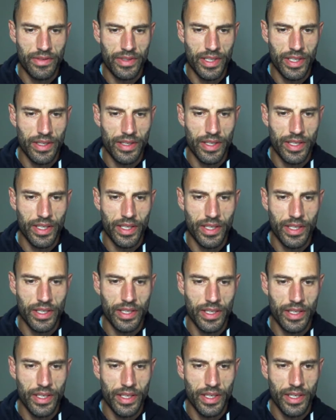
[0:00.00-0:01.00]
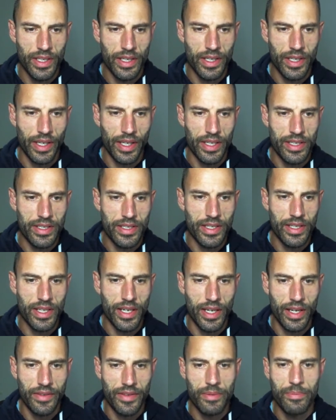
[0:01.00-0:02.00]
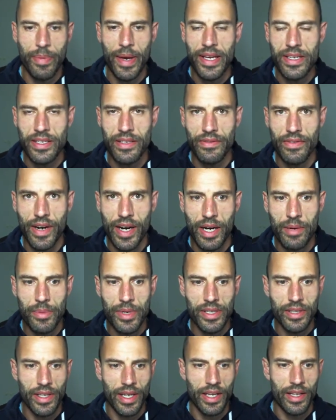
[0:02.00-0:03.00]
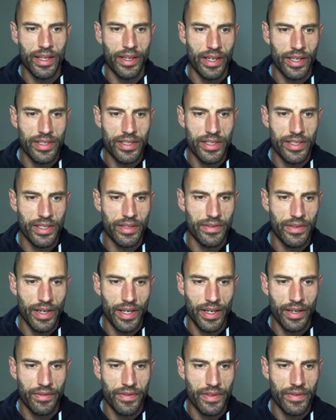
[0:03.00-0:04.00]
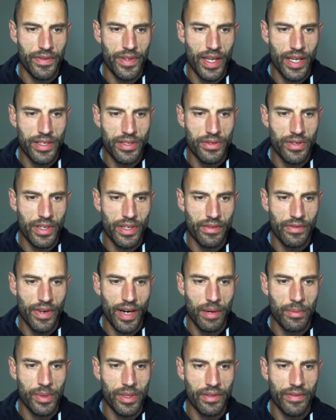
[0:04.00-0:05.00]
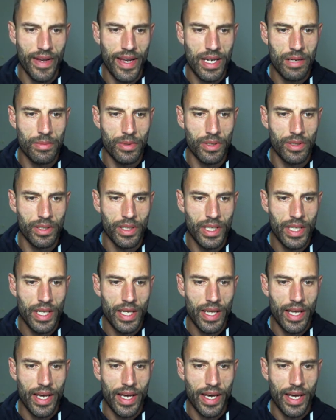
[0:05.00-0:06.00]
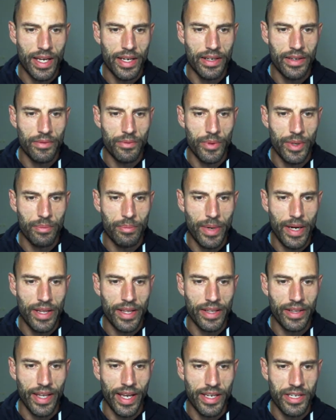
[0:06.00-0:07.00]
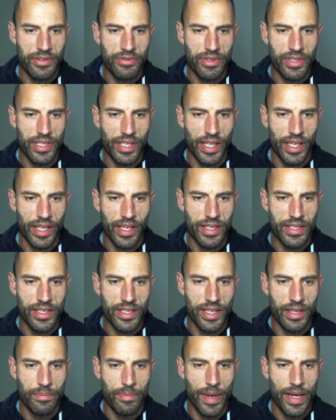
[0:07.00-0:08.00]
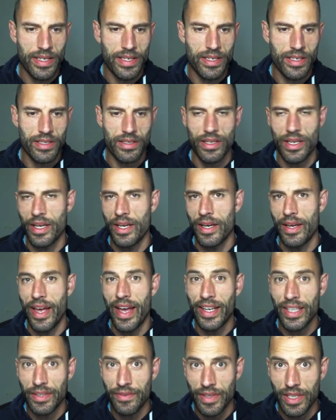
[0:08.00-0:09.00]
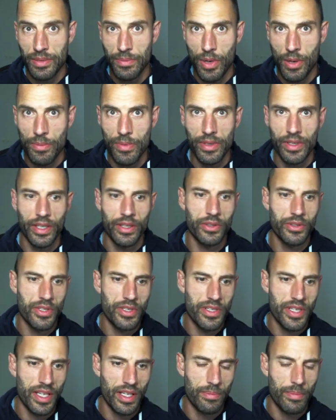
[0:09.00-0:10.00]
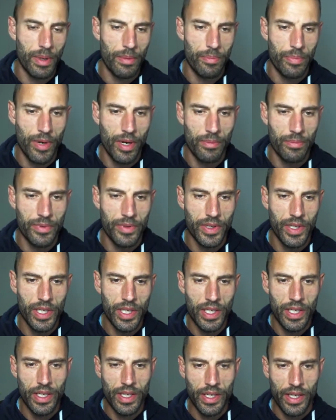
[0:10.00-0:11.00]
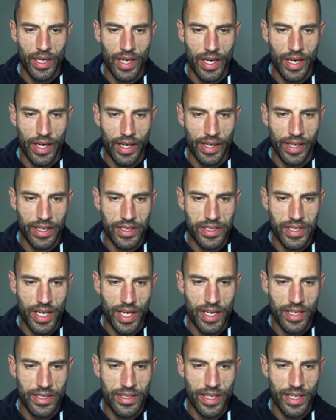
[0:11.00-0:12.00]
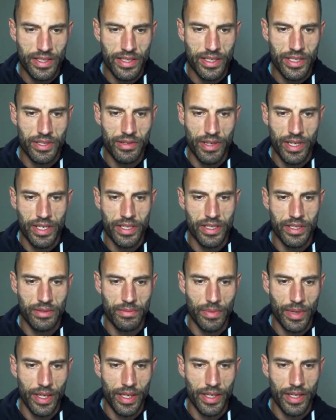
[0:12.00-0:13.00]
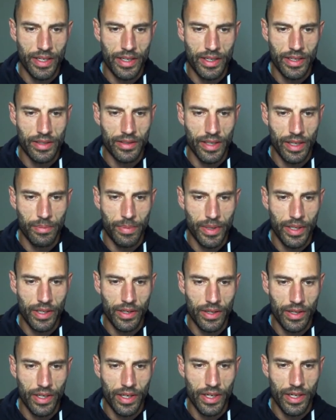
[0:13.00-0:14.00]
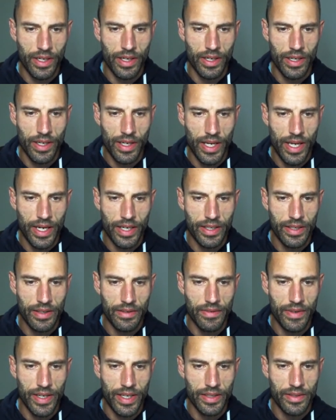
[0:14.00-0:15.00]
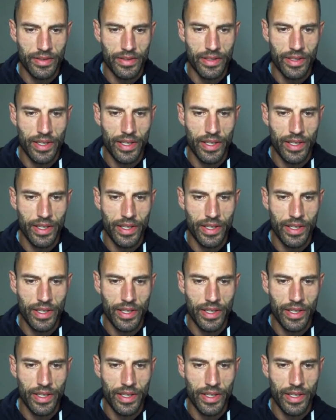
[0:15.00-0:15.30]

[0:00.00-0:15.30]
think, I can see that I have the base environment and I can see that I have the VXUni environment available. And by that asterisk, I can see that base is active at the moment. I also see that in my prompt. And I can change that situation by typing conda activate